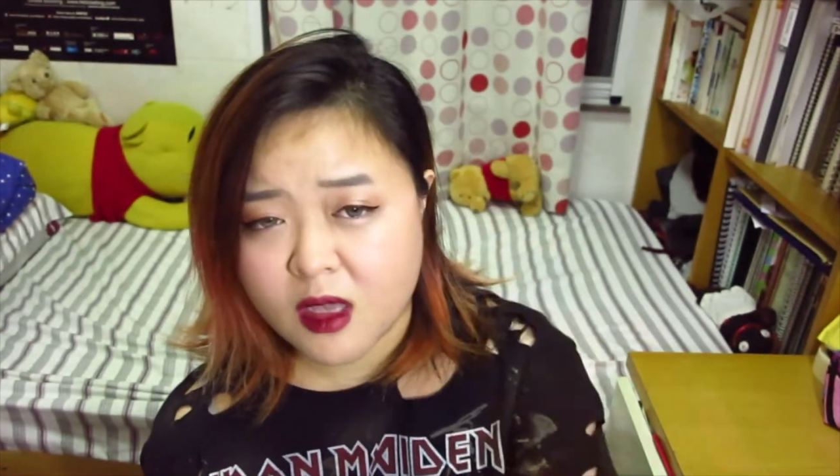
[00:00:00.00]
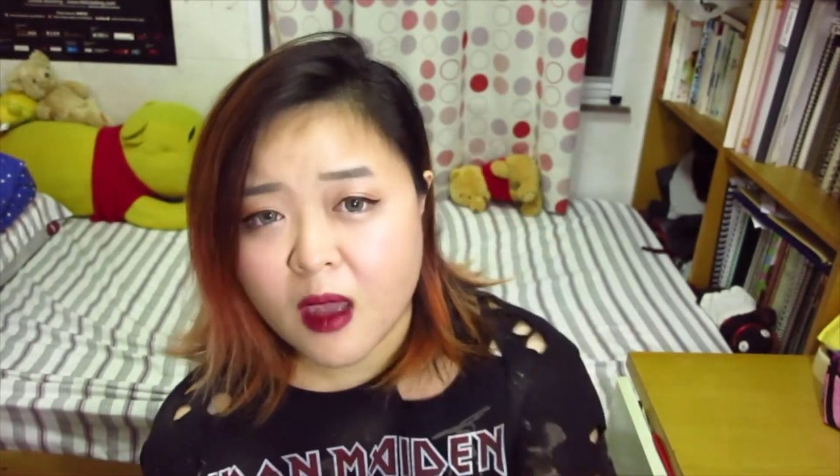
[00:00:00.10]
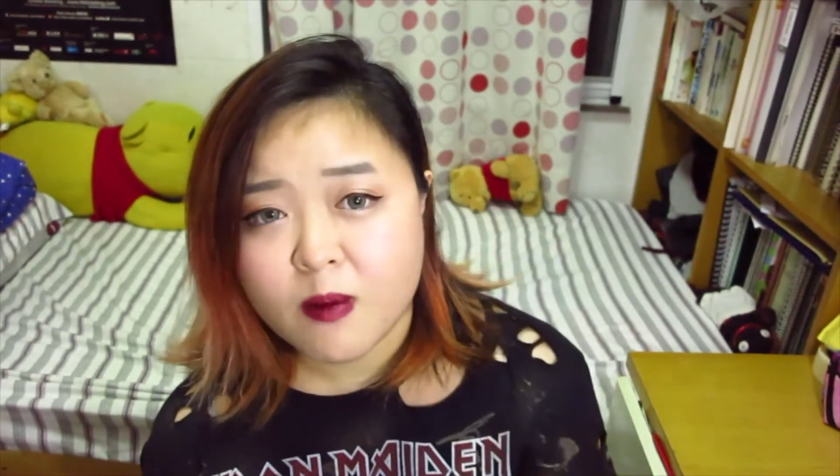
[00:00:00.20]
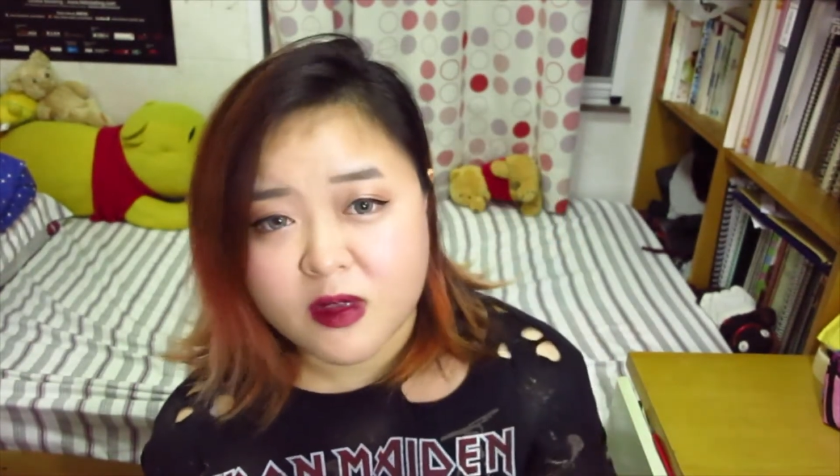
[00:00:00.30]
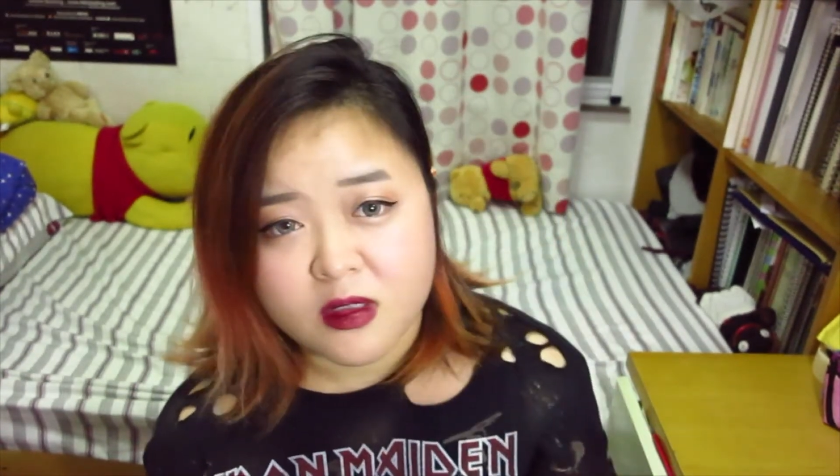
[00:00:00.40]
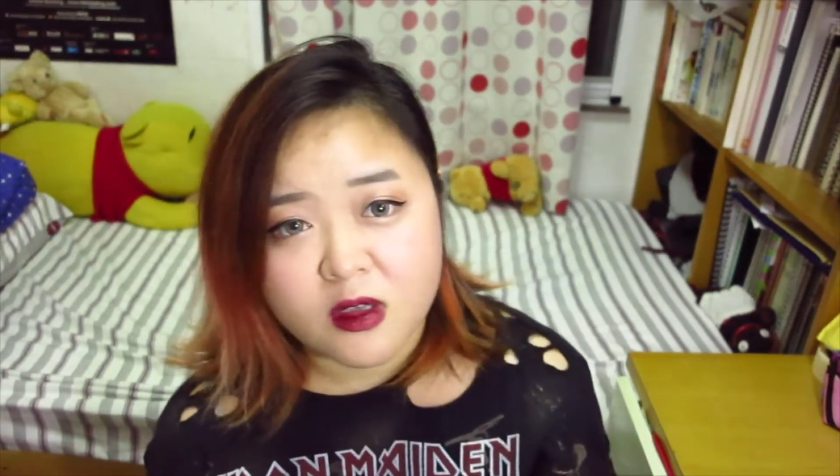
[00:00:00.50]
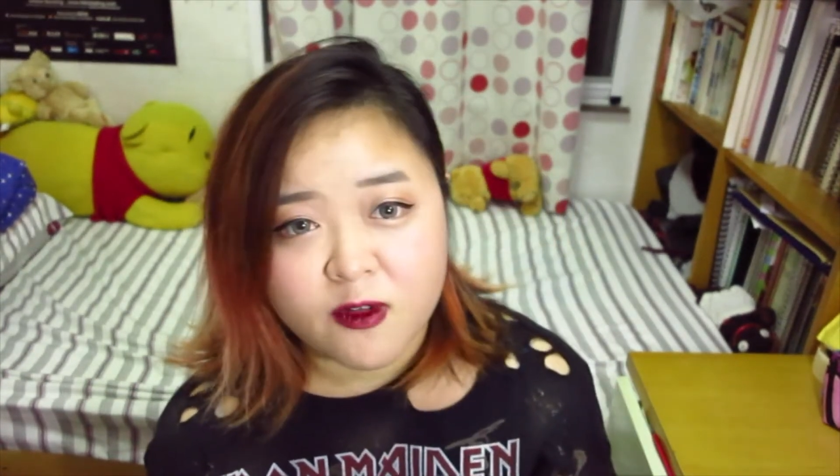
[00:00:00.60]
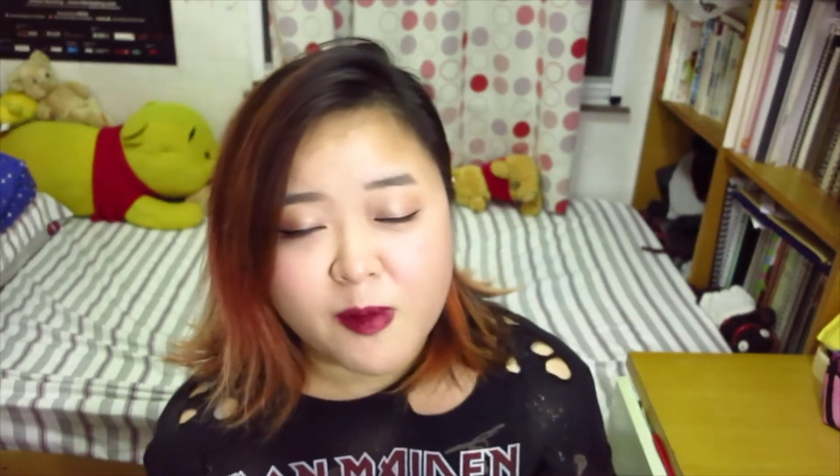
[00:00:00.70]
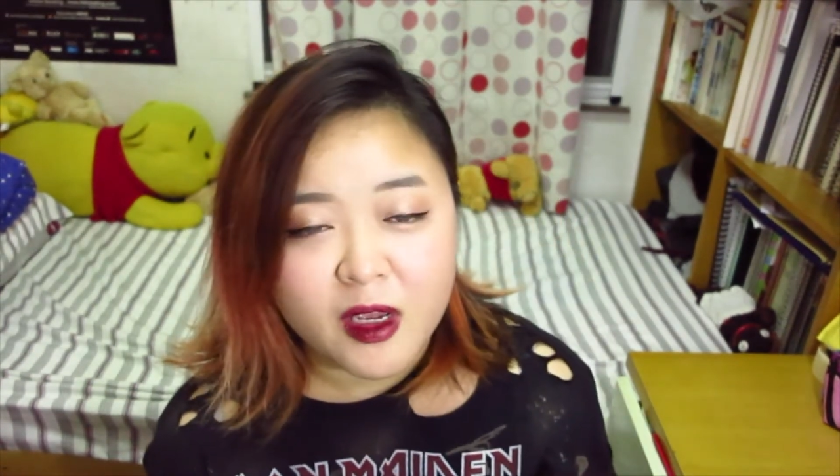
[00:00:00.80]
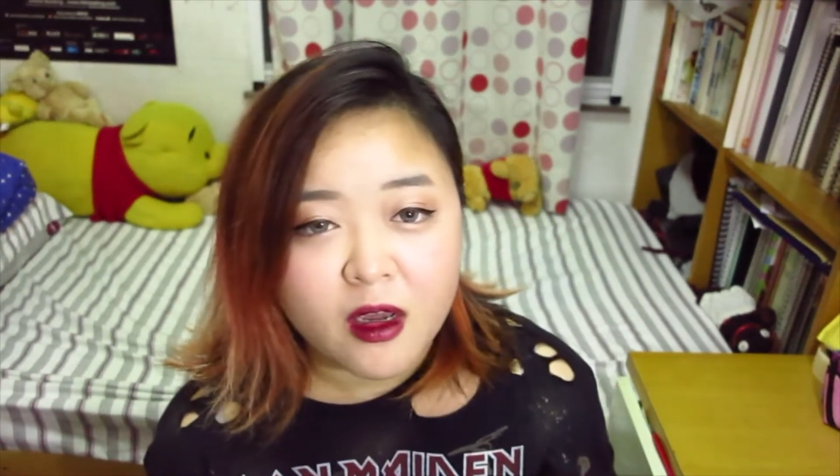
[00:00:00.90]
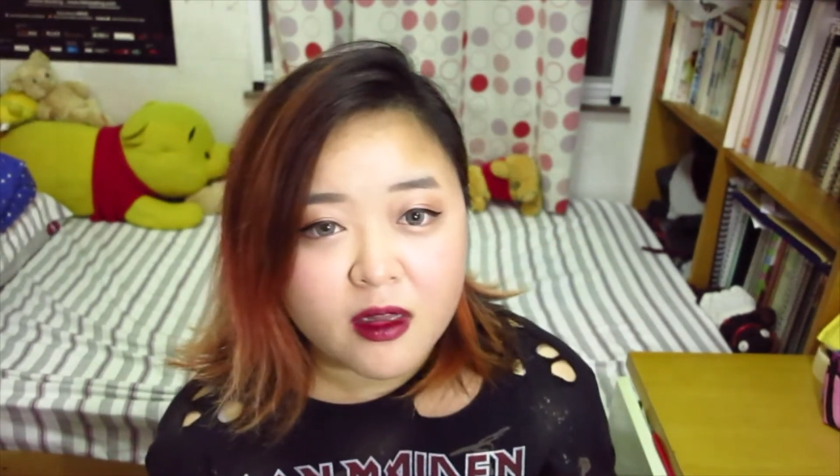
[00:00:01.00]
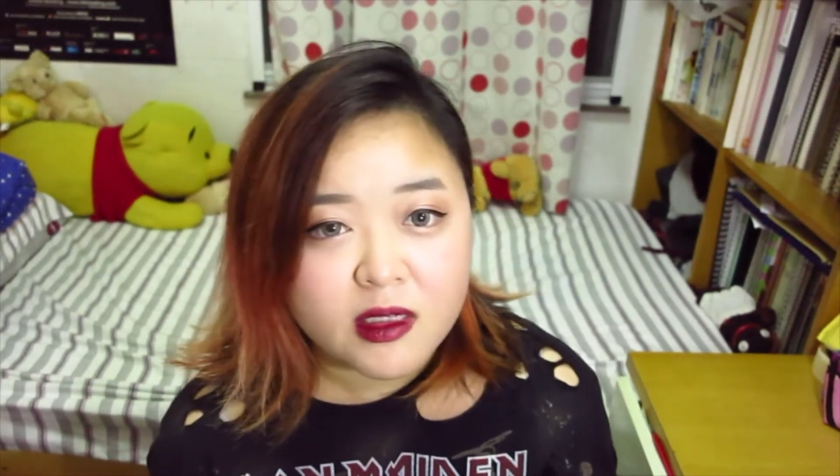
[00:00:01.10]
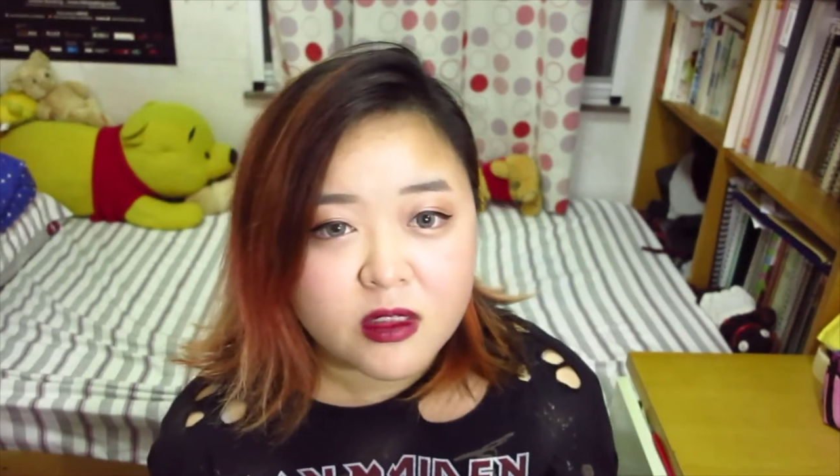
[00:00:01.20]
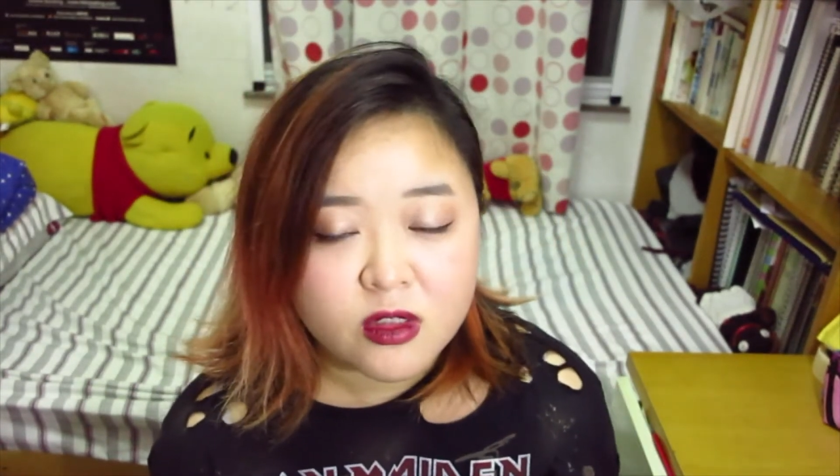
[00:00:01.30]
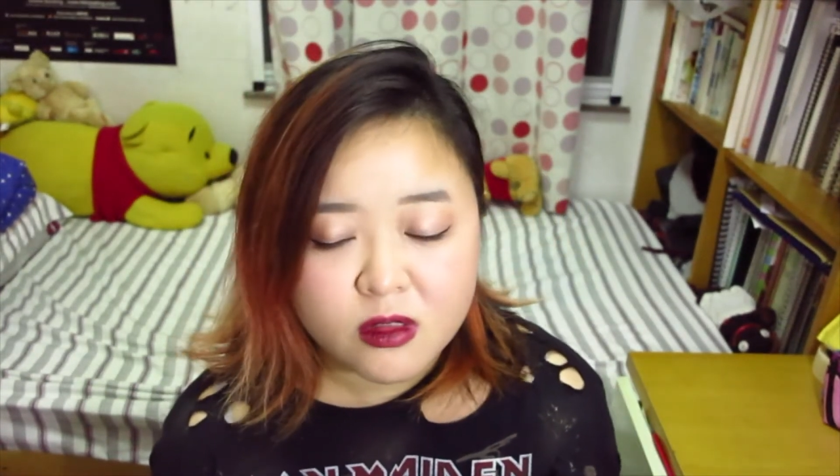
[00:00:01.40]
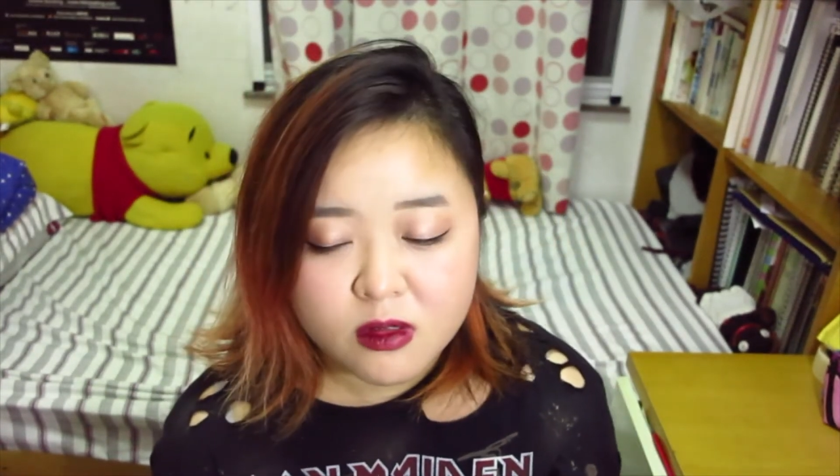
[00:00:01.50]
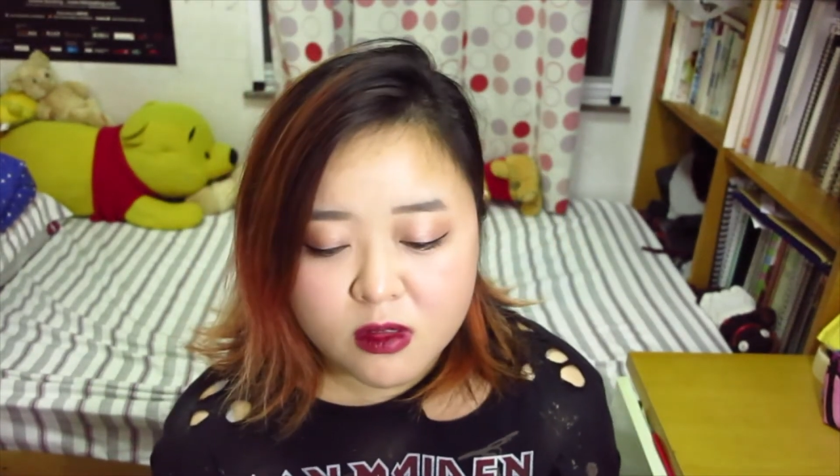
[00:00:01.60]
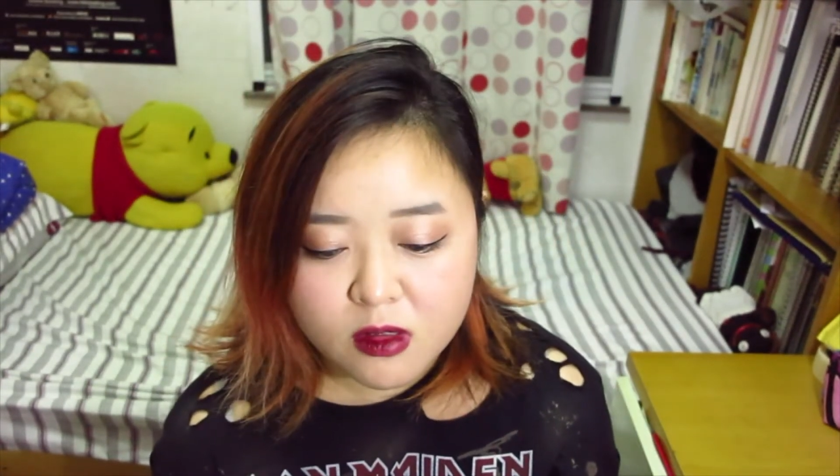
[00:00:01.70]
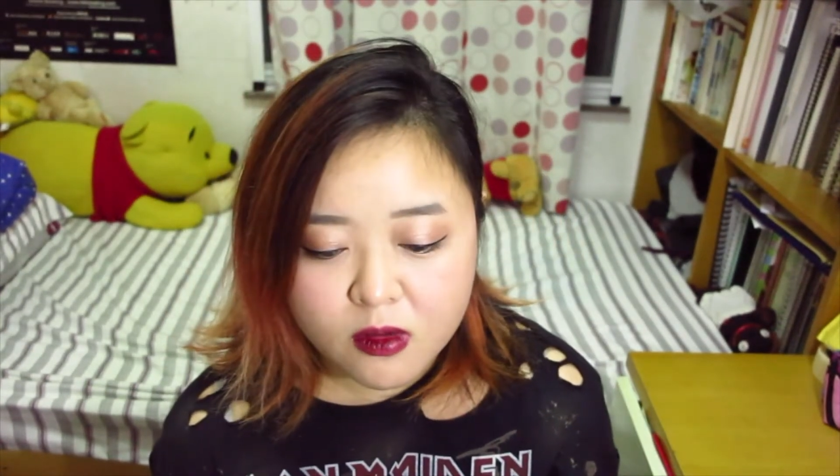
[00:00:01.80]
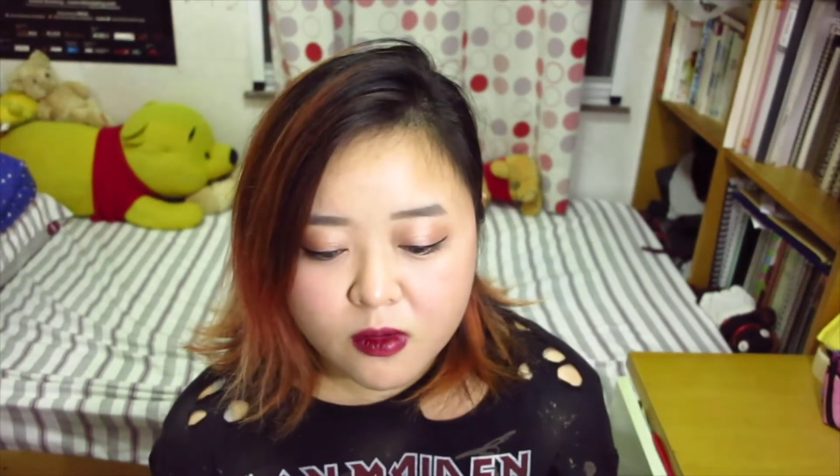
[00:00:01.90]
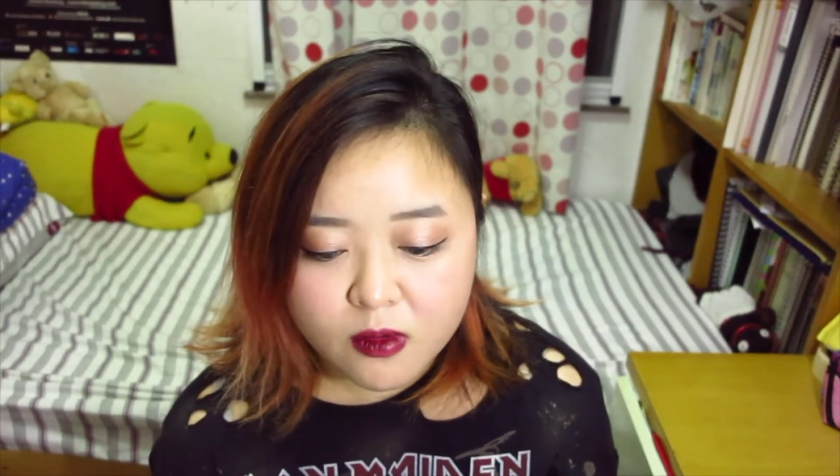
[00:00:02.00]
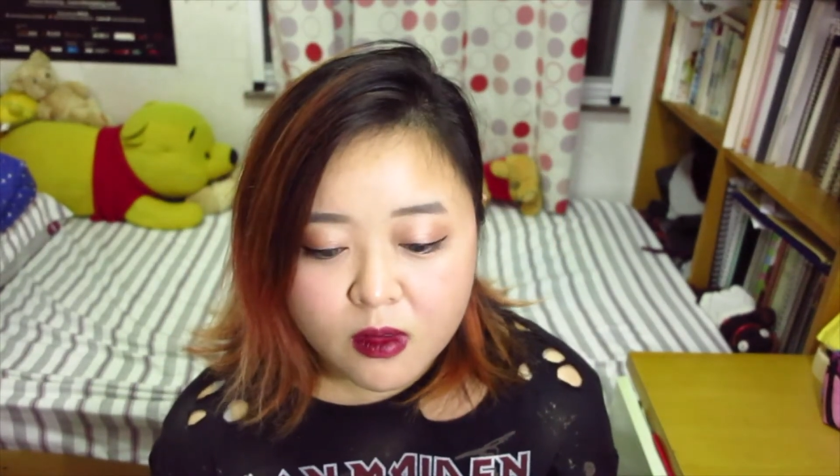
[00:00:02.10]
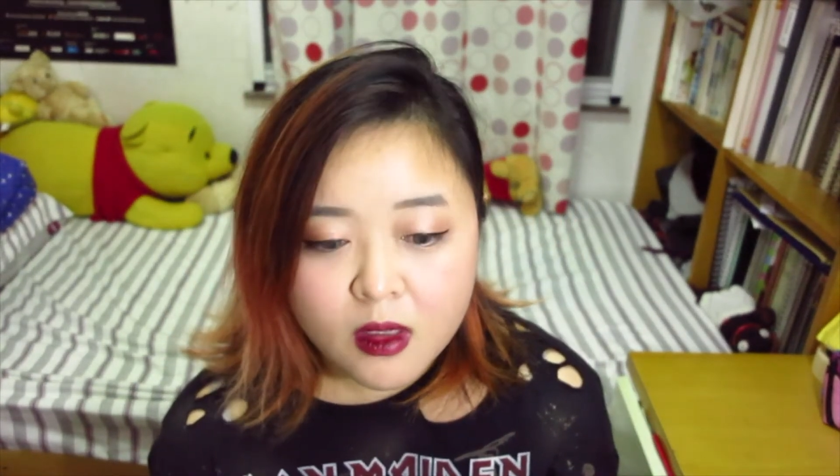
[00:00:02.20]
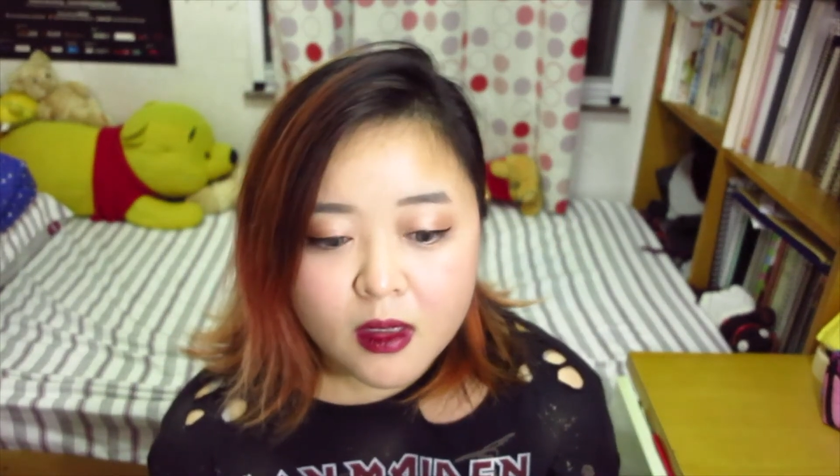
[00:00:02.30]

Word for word: campus of my college so